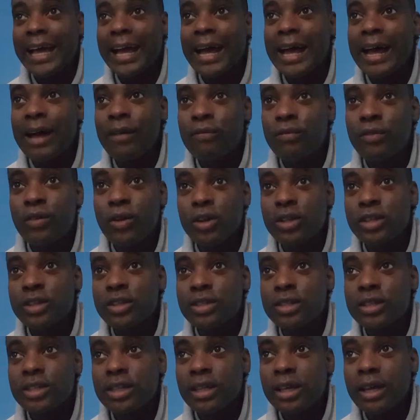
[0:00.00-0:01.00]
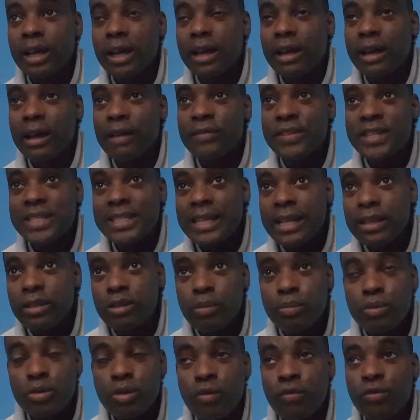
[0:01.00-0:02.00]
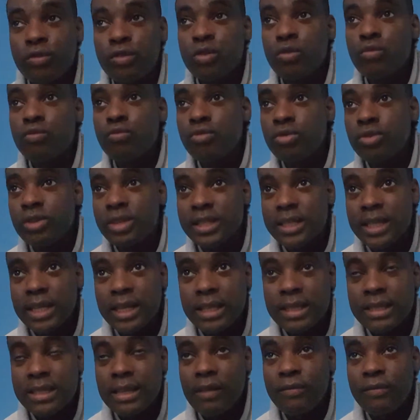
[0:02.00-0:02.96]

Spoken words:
I've set up a few routines.